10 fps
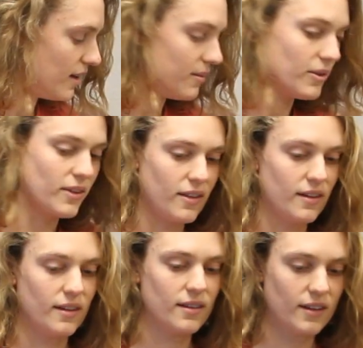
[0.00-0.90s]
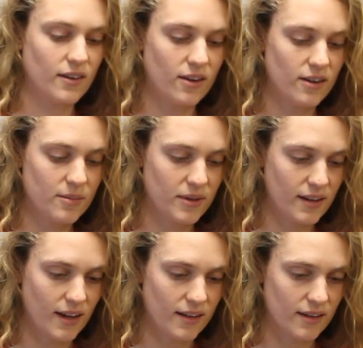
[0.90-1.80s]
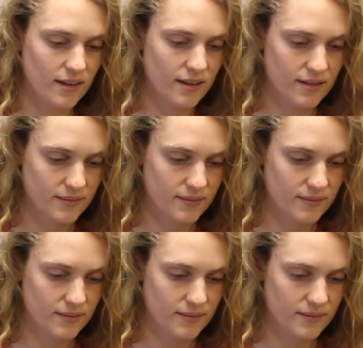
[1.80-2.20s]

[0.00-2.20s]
There's nothing that's hard to put together.